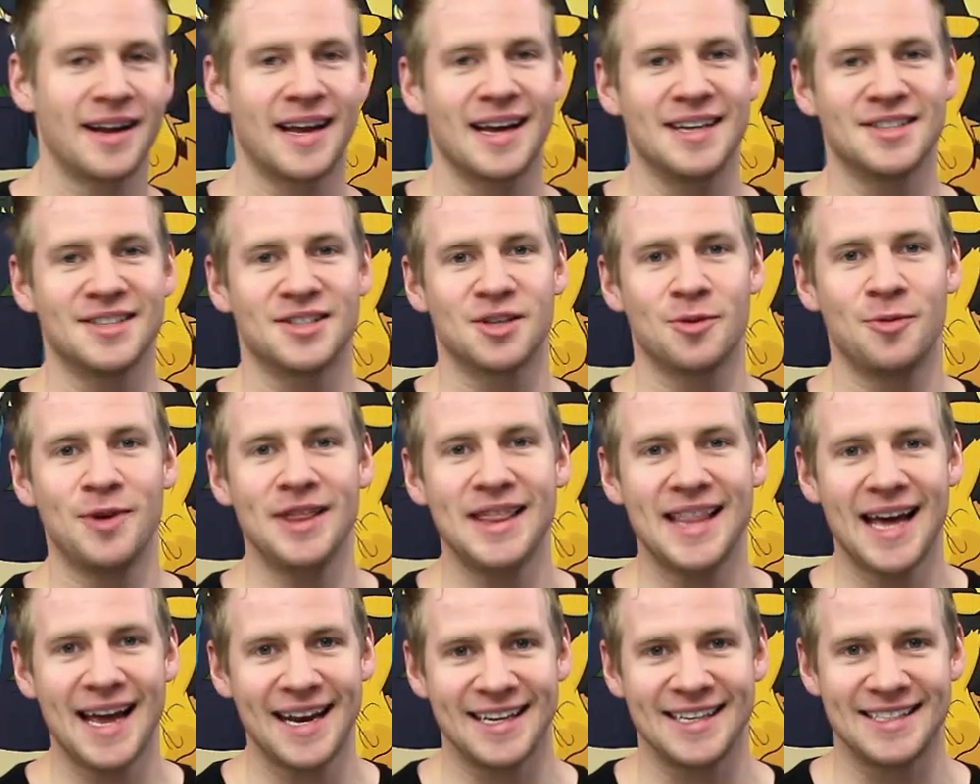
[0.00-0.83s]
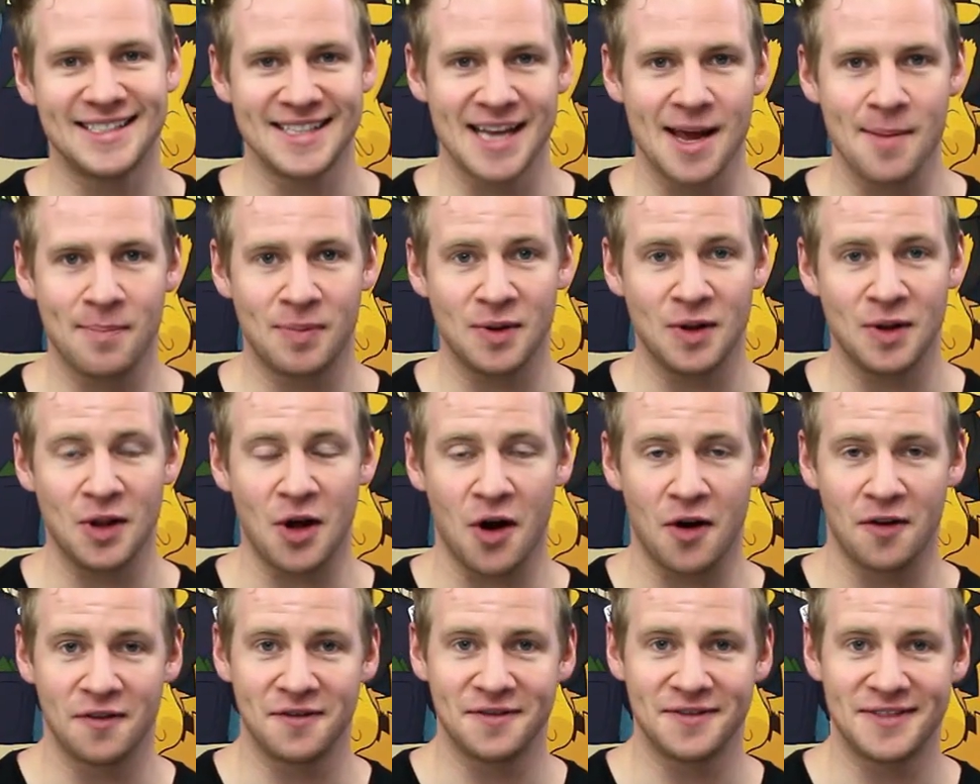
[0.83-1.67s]
Okay, so with that example
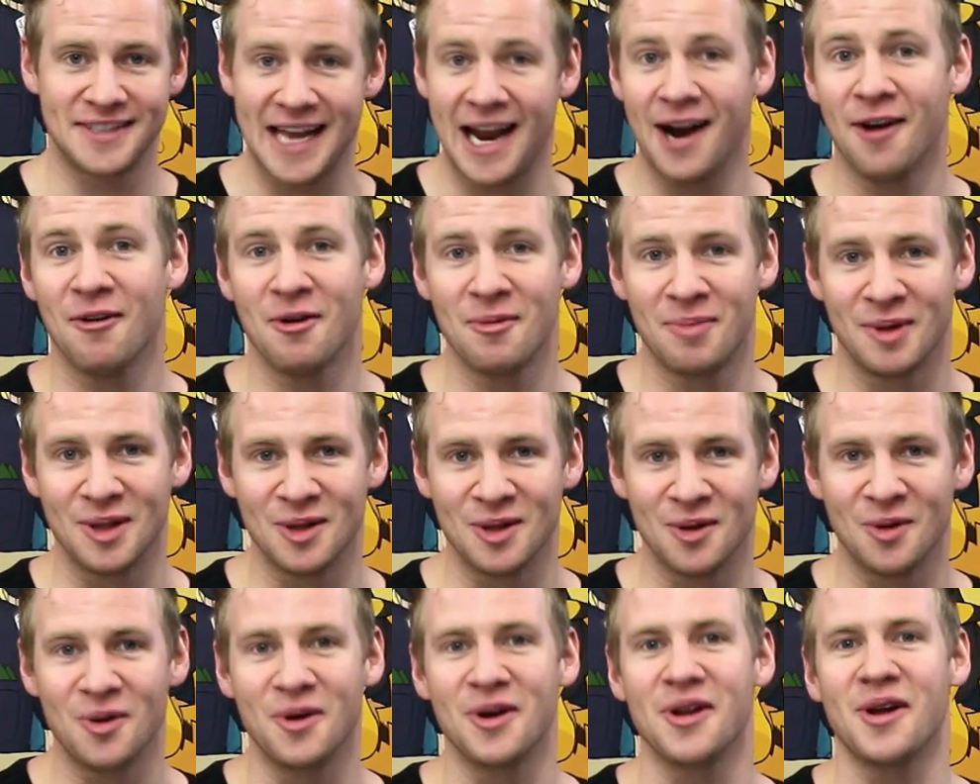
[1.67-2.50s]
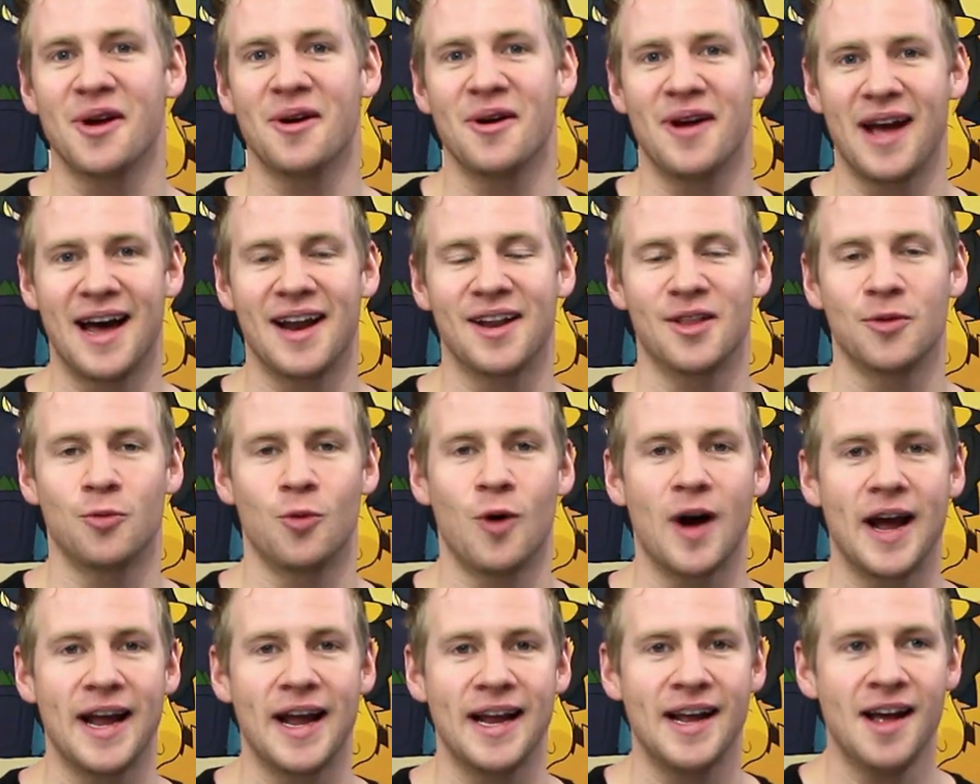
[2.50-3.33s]
of terrible audio out of the
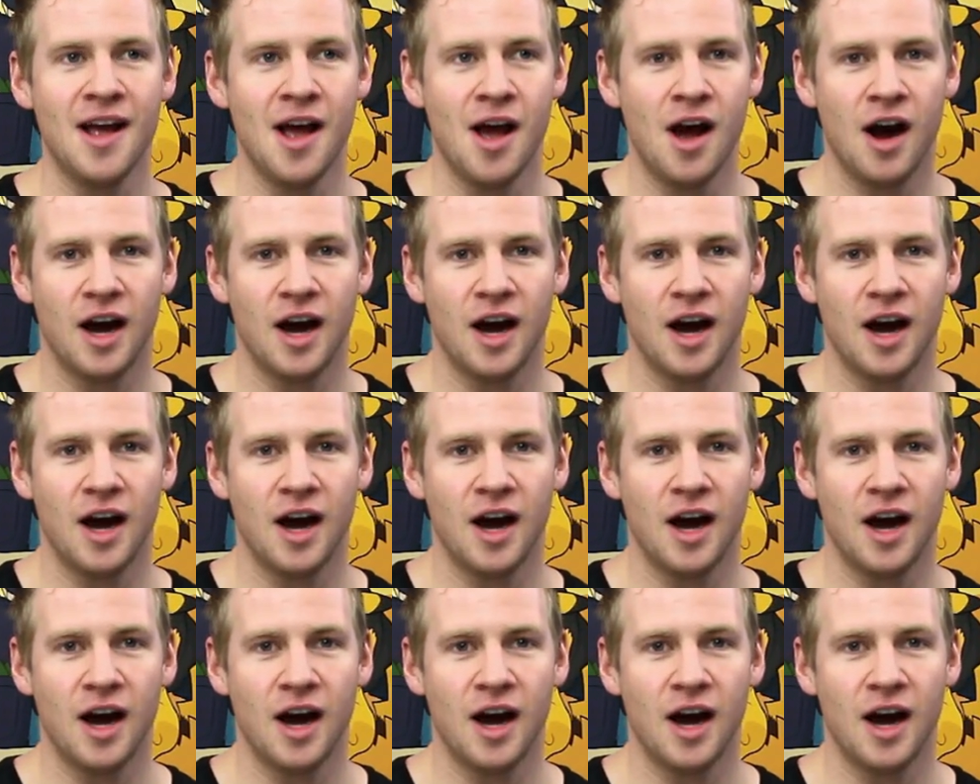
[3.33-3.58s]
way,